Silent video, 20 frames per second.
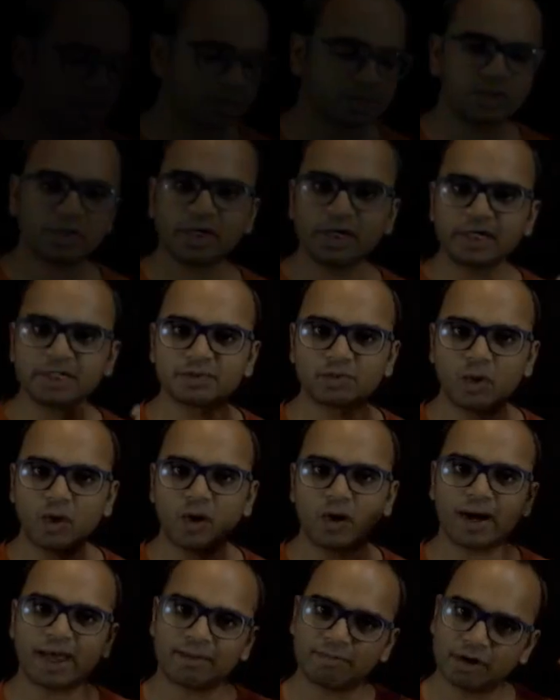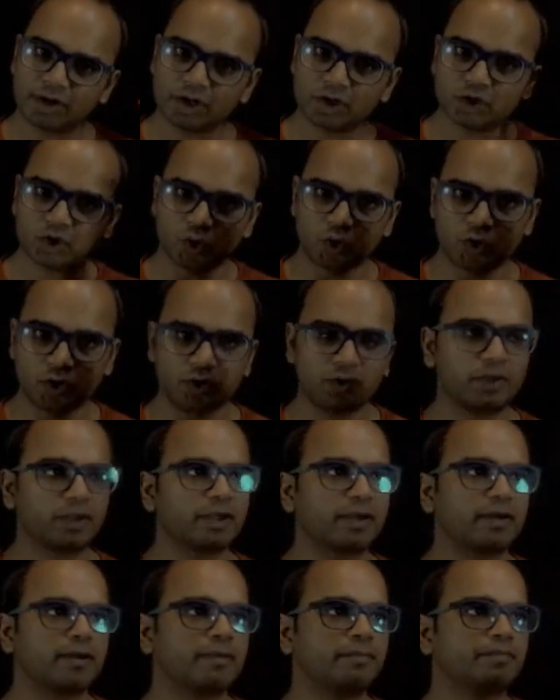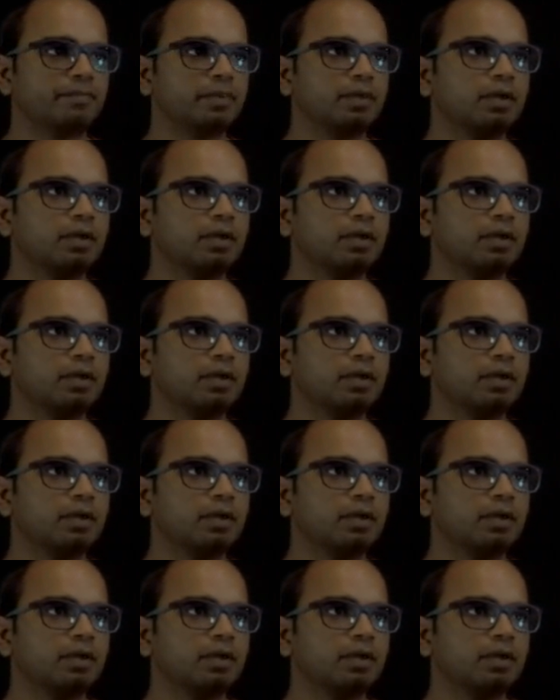So here's what I'm gonna show you here.